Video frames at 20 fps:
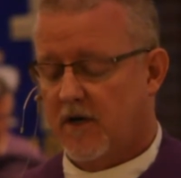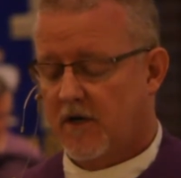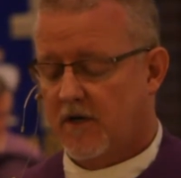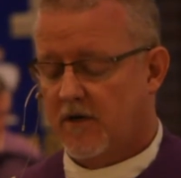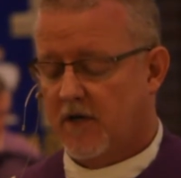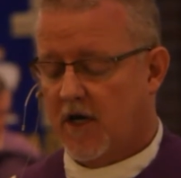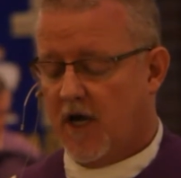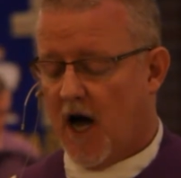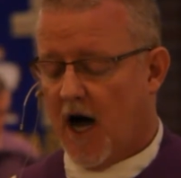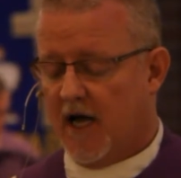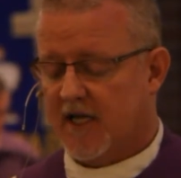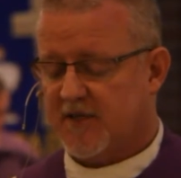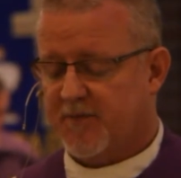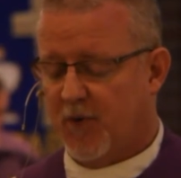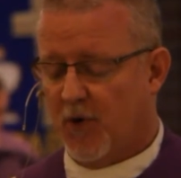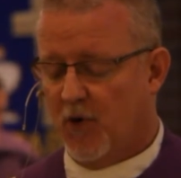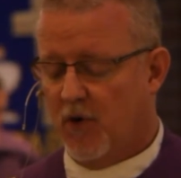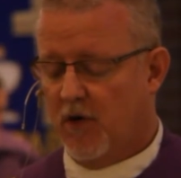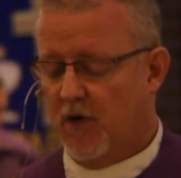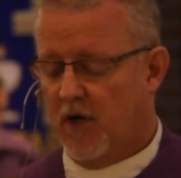The
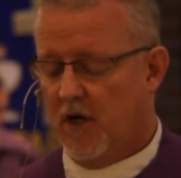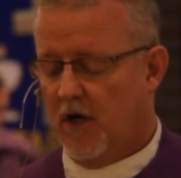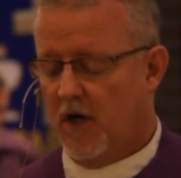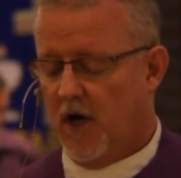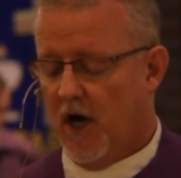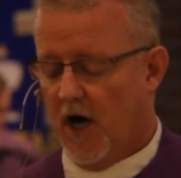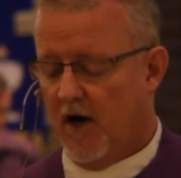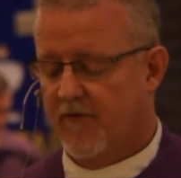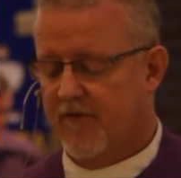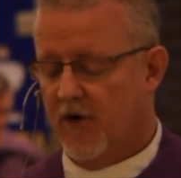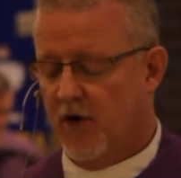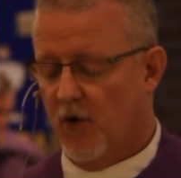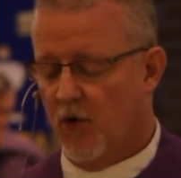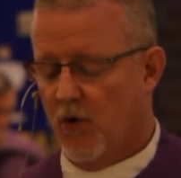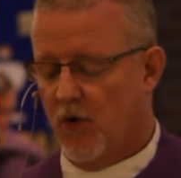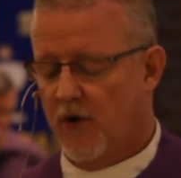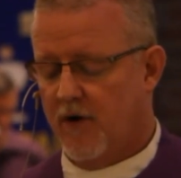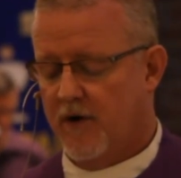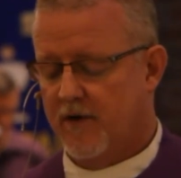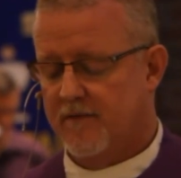Gospel of the
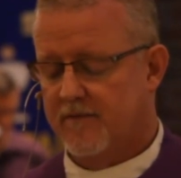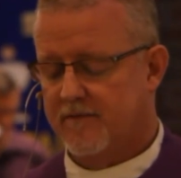Lord.